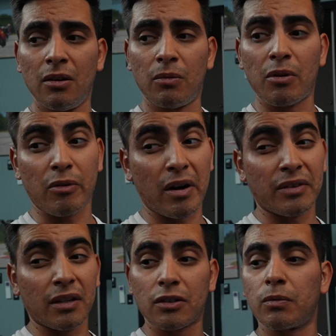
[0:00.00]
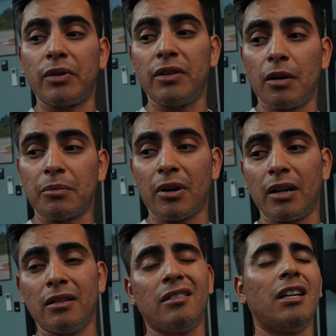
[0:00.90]
Whether I think it's worth the
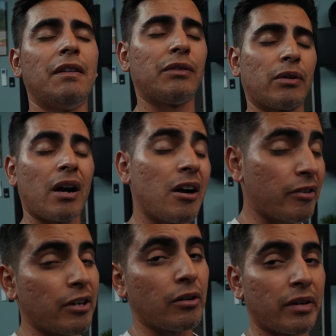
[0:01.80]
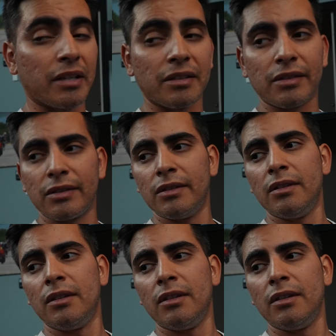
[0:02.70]
upgrade, even though I already know it is.